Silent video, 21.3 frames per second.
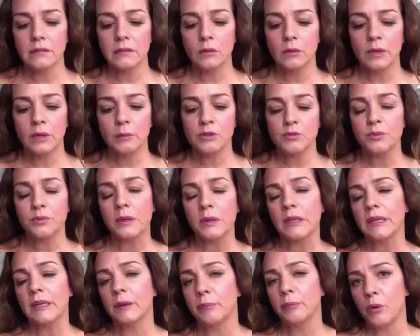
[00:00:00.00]
It was
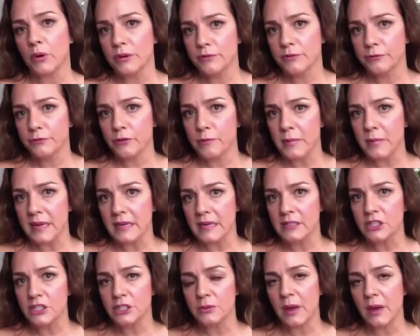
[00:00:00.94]
really important for me
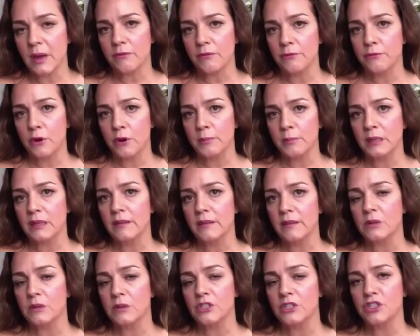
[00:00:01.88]
to have a formula
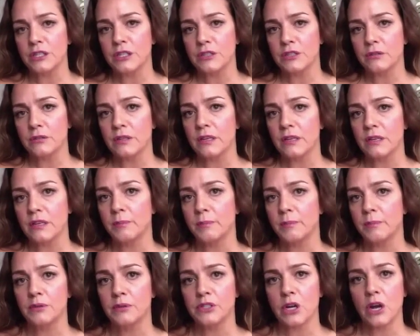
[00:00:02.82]
that was gentle, that could be
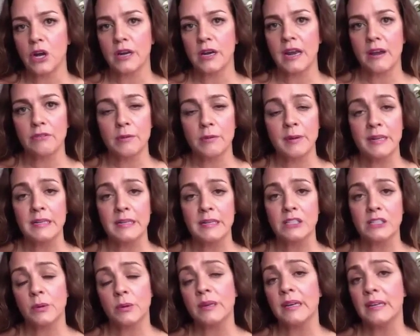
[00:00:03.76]
used on everybody.
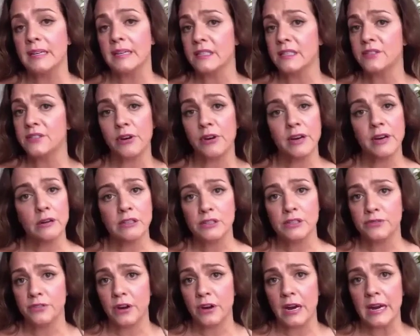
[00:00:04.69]
So it is fragrance
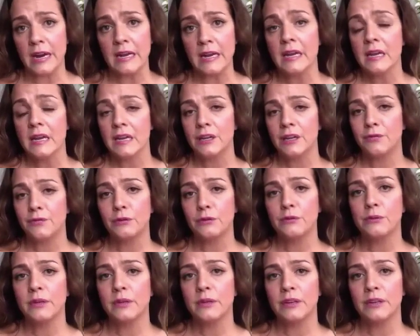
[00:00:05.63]
free. If
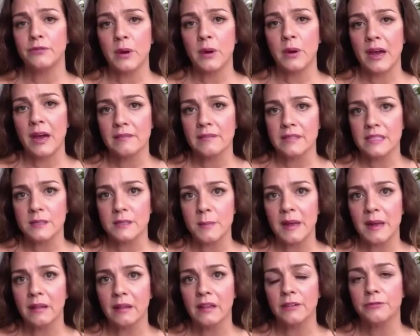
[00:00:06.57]
you
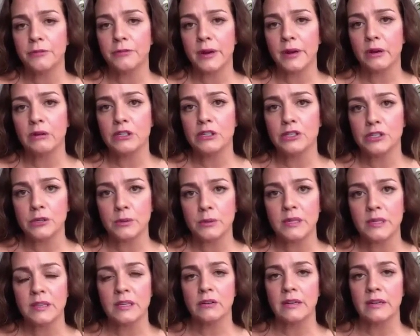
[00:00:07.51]
smell a fragrance to
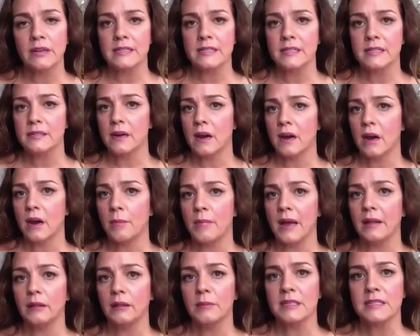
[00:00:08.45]
it, there is
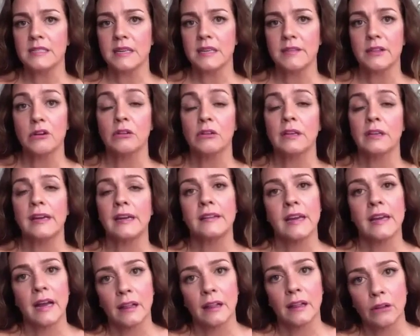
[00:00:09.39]
elements in there like
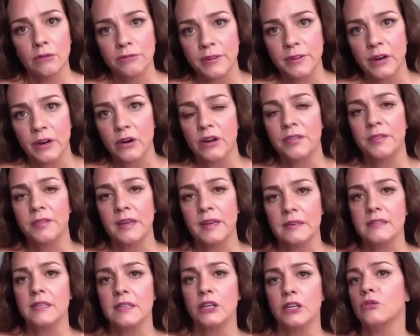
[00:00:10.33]
the aloe vera,
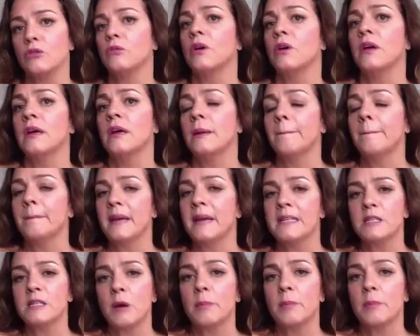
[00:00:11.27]
things that you may
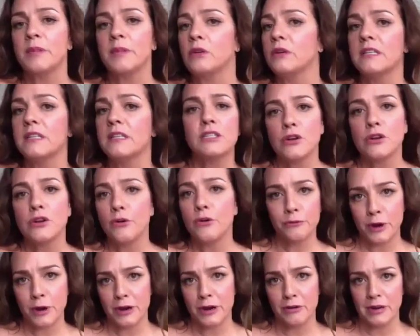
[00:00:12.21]
smell, but there is no
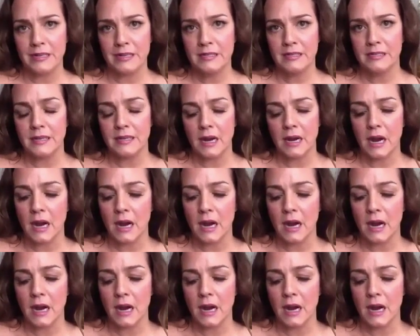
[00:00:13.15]
fragrance.